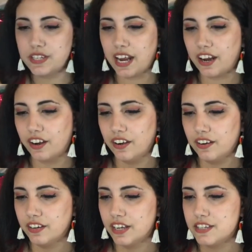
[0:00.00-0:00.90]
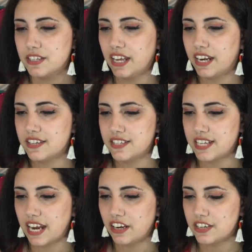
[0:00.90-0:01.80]
there. Insulated
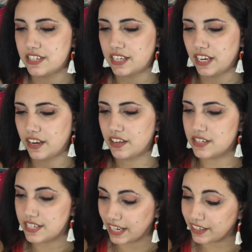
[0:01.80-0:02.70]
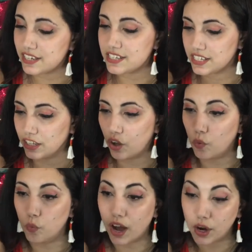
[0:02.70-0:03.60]
stainless steel
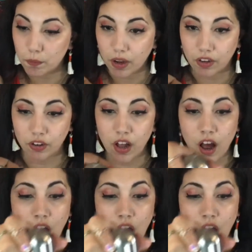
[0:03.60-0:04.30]
water bottle.